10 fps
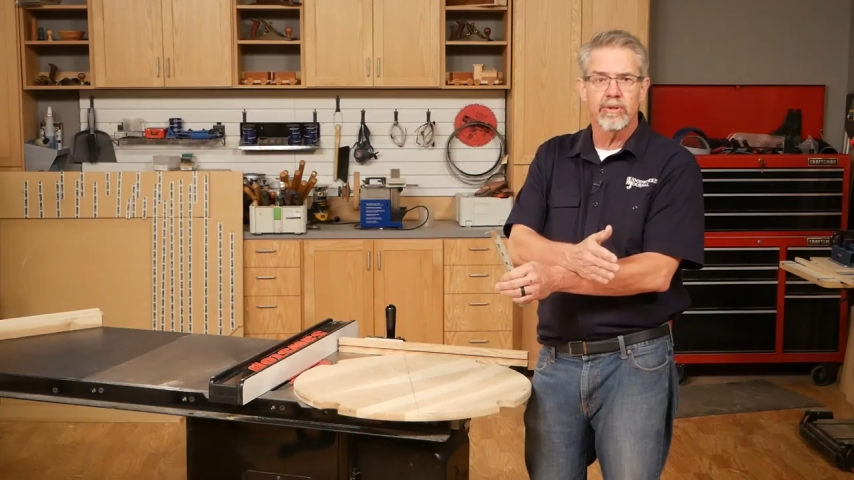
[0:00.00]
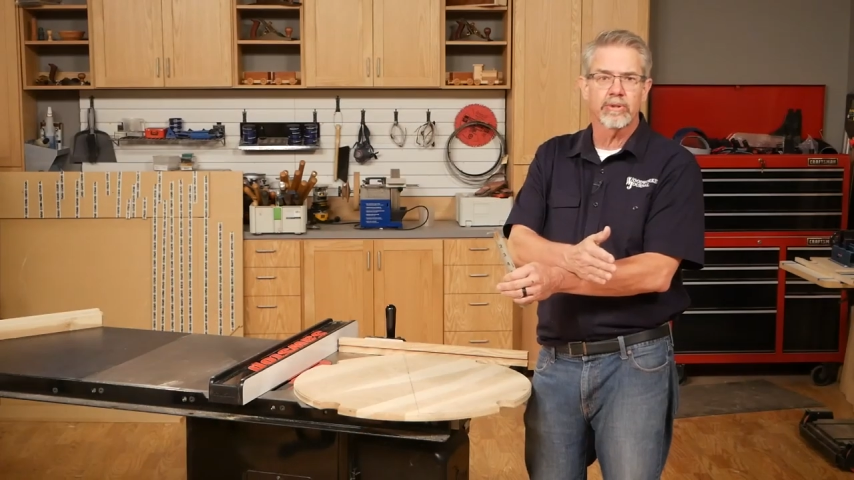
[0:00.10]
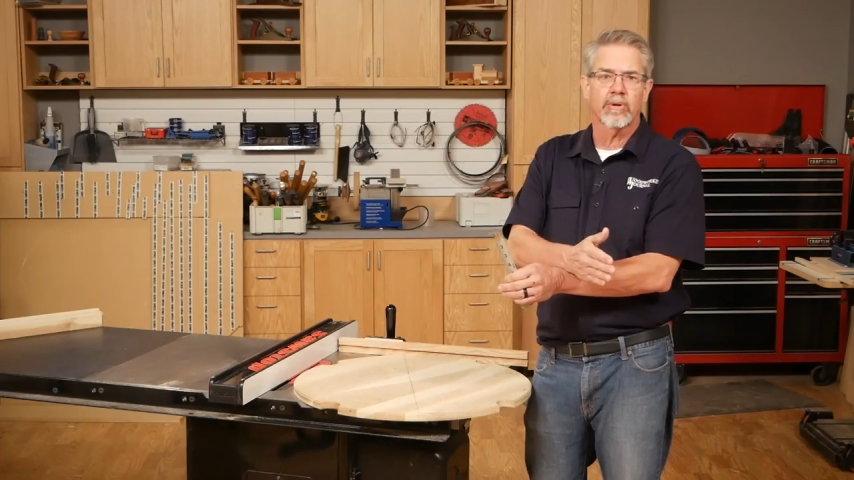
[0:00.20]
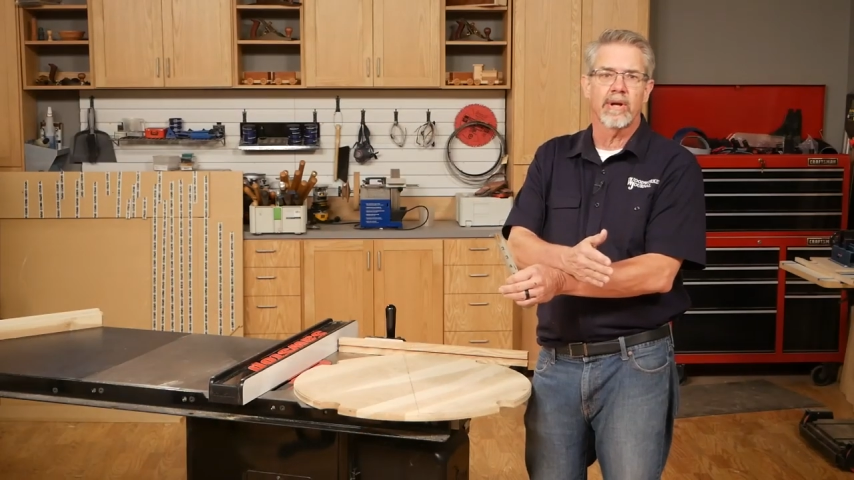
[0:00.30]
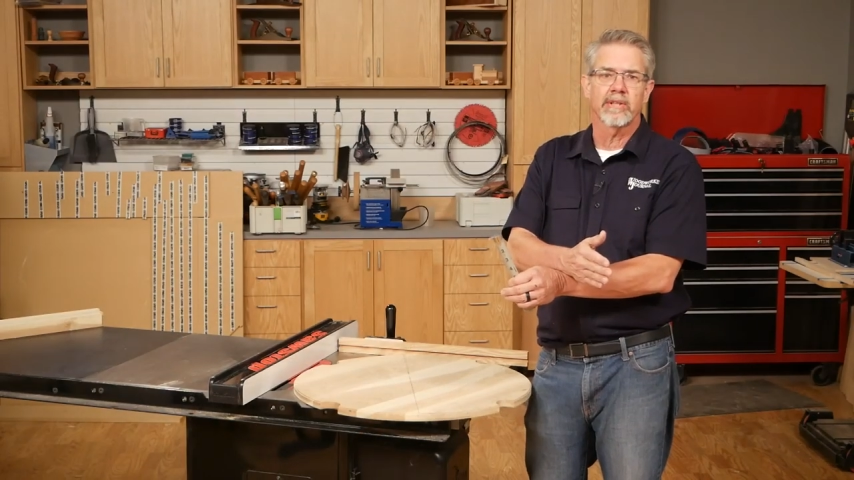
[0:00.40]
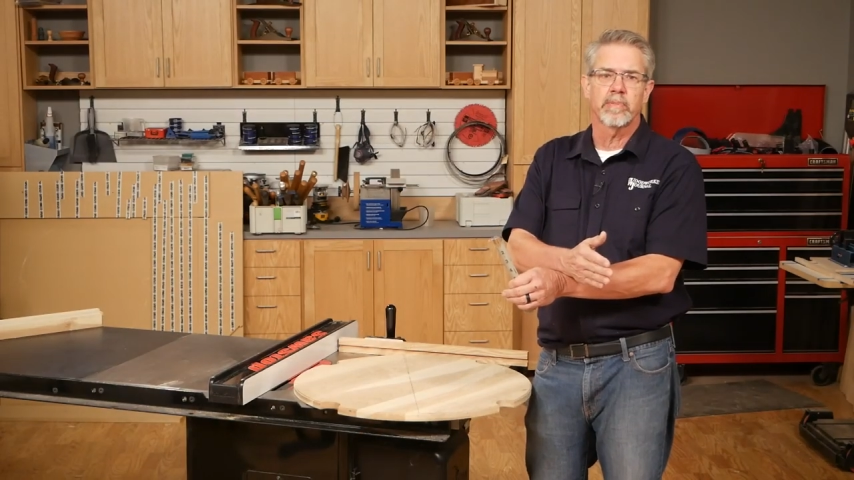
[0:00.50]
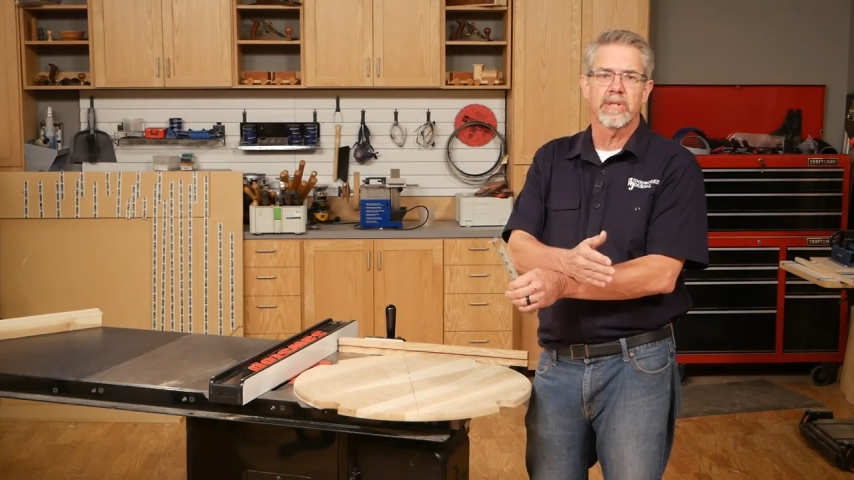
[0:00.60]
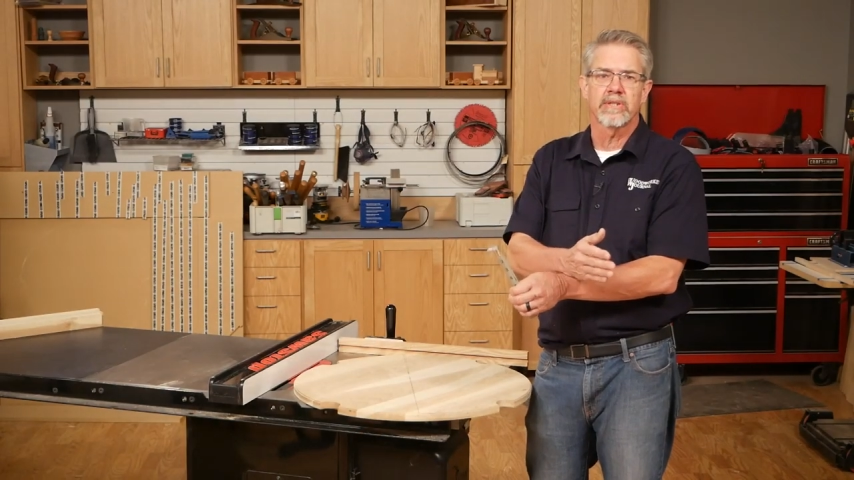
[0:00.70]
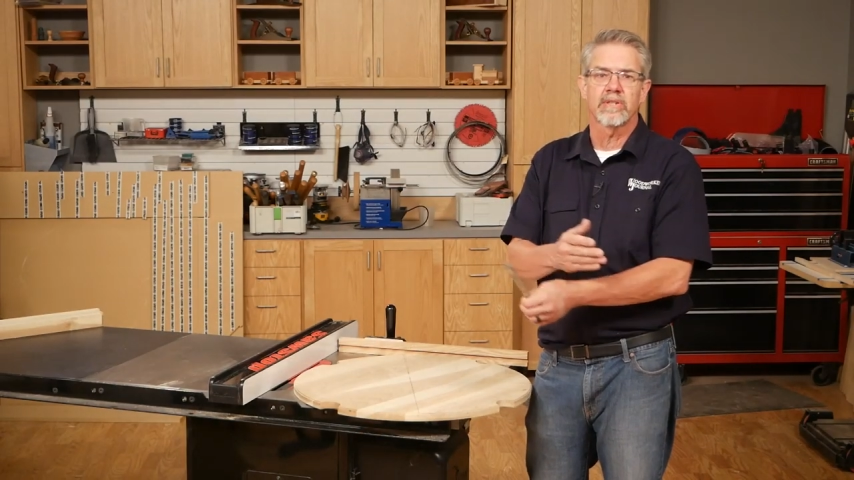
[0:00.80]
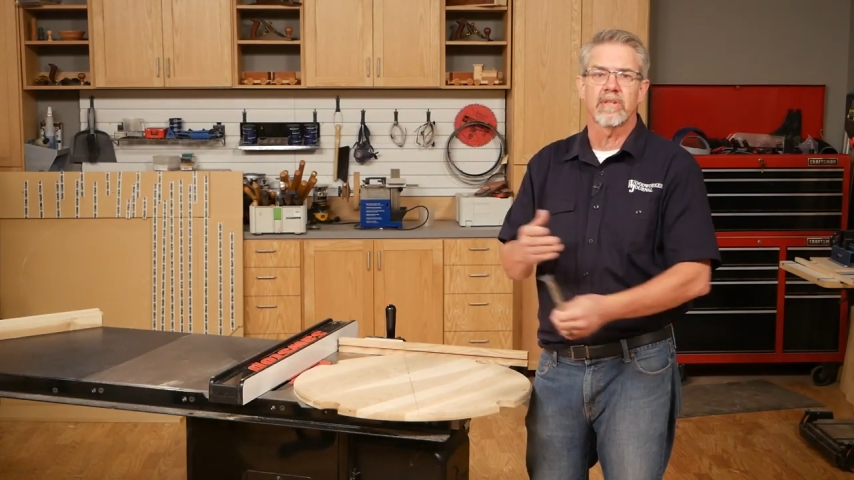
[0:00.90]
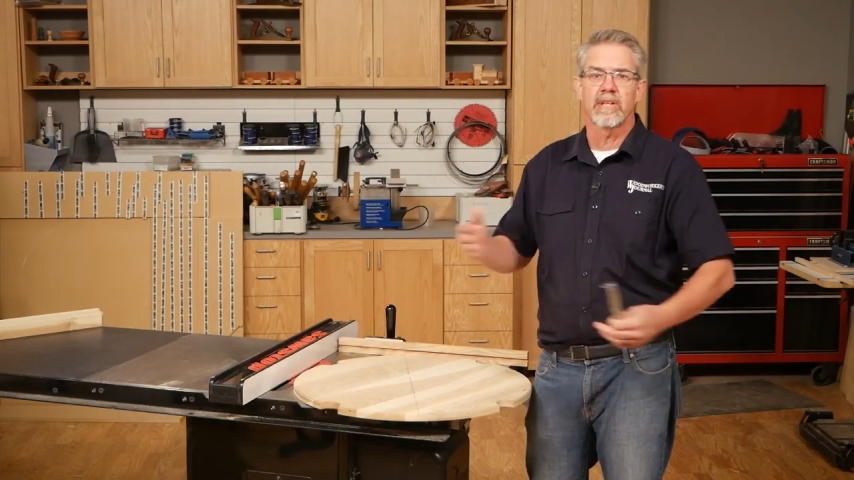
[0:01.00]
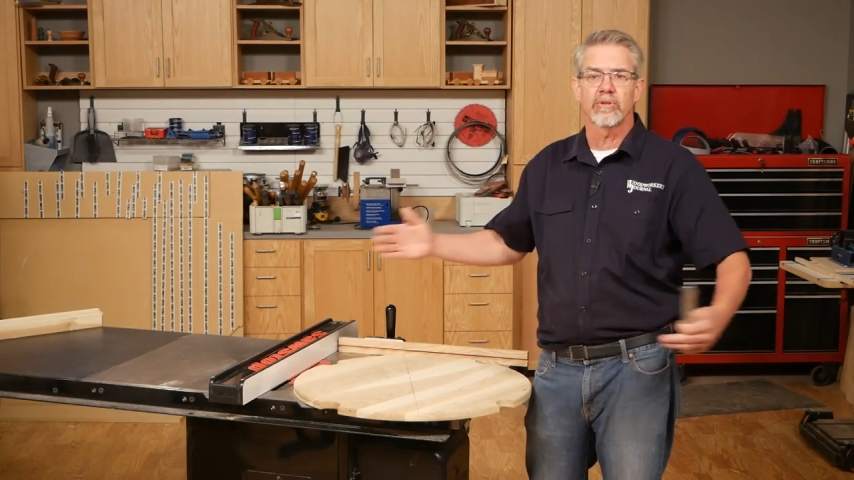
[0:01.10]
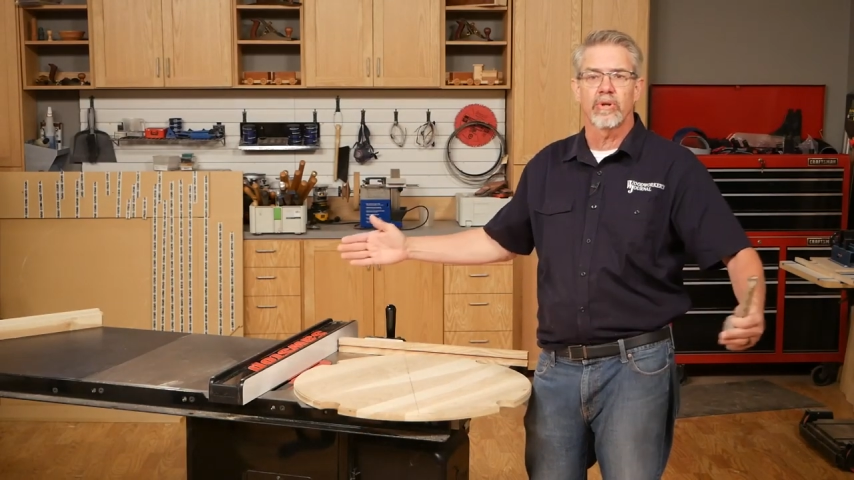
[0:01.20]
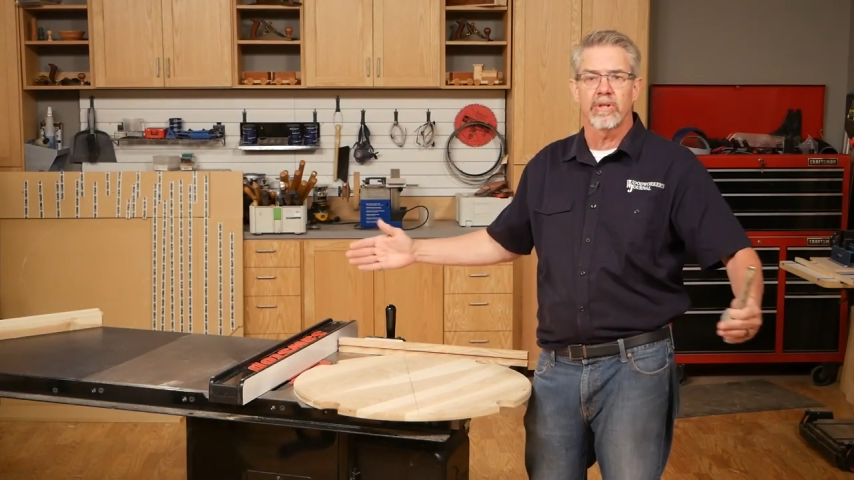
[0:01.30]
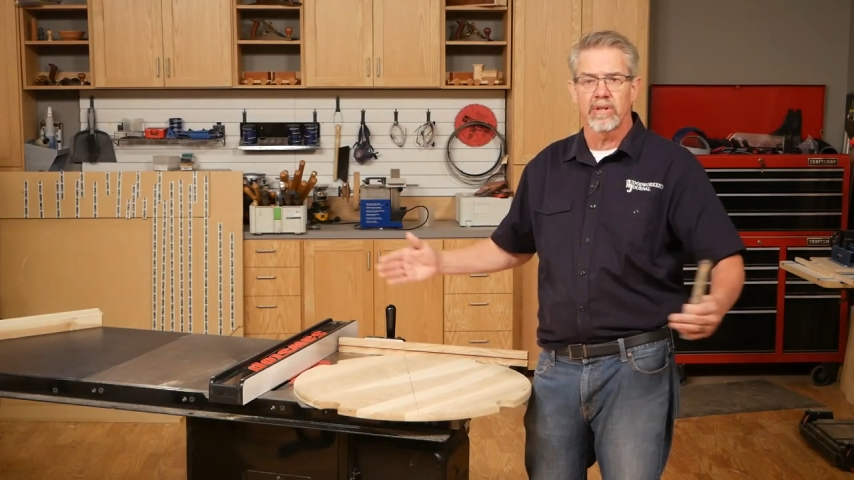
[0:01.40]
those cross pieces. They
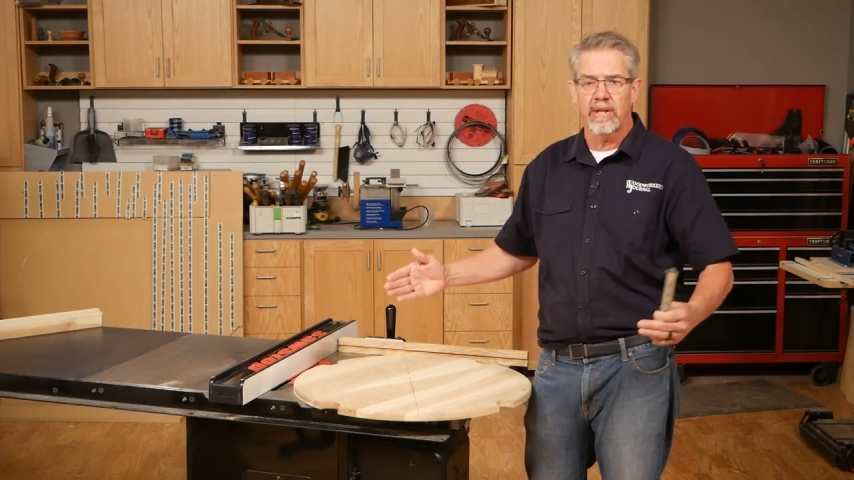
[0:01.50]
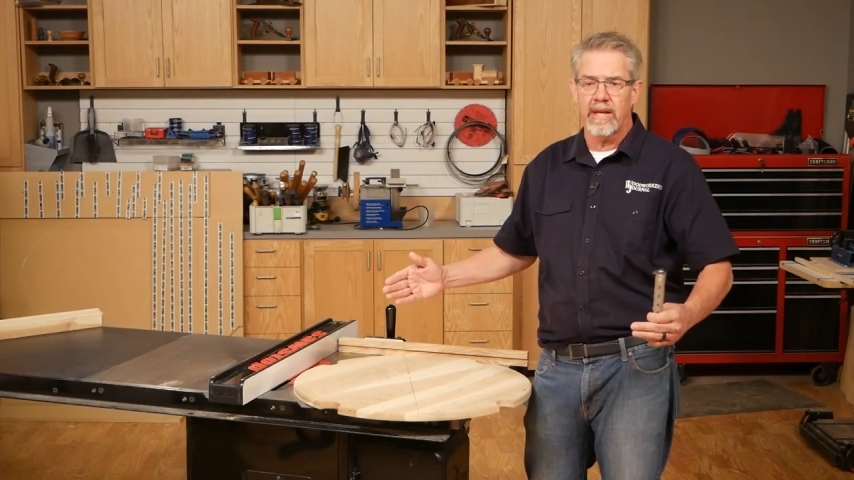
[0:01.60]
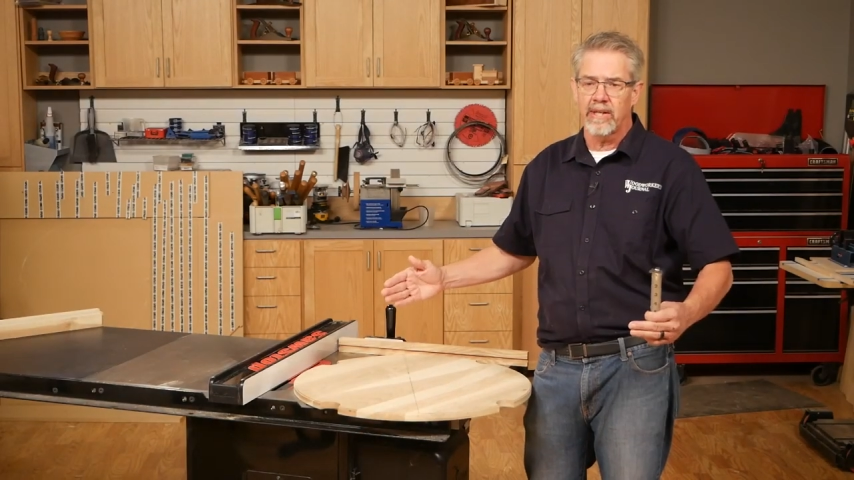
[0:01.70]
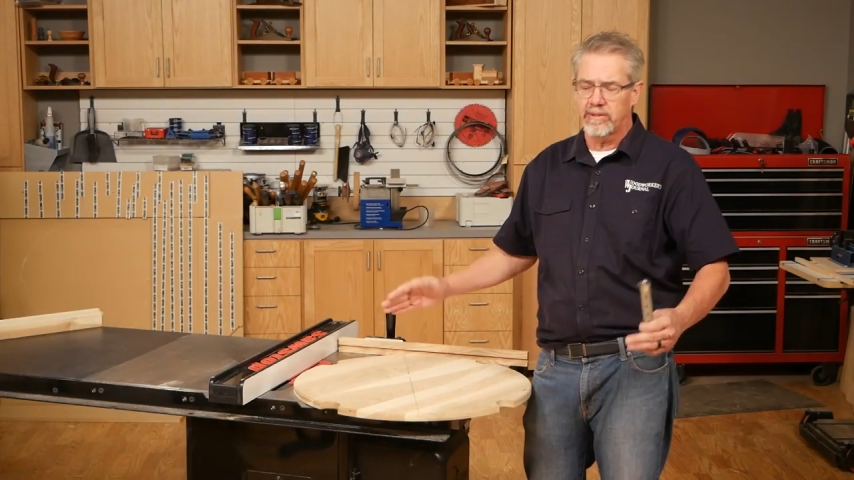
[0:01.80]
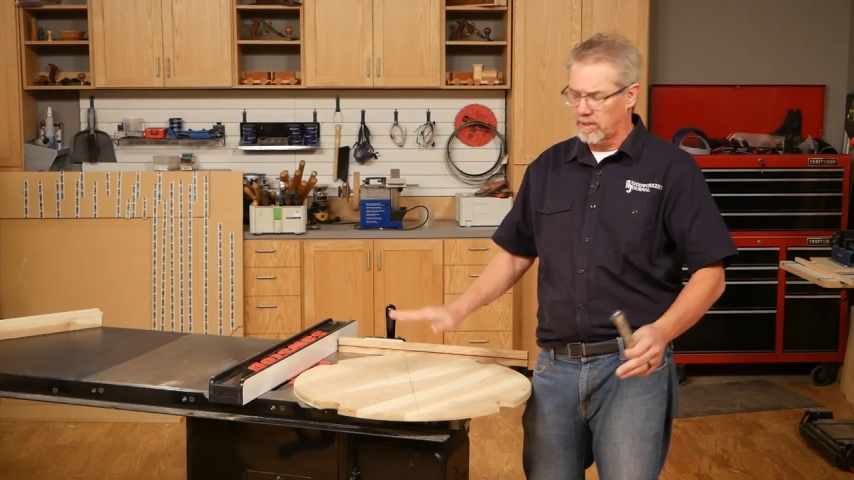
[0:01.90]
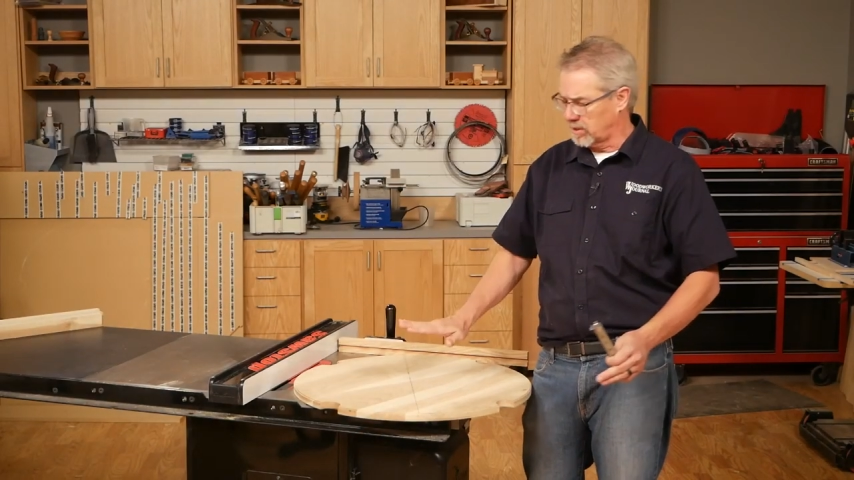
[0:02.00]
join the legs